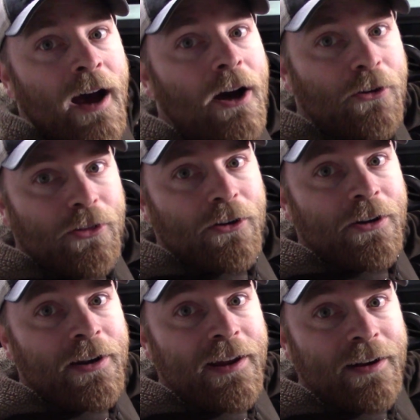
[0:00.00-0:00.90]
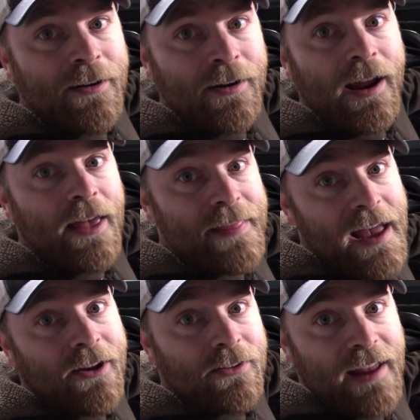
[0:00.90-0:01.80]
under the hood here, and
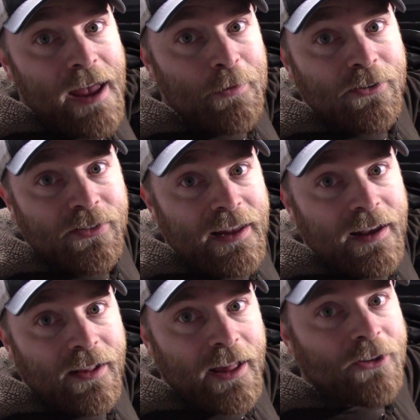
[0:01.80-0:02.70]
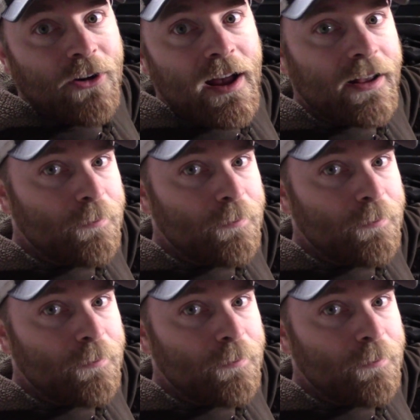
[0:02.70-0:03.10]
that could damage the electronic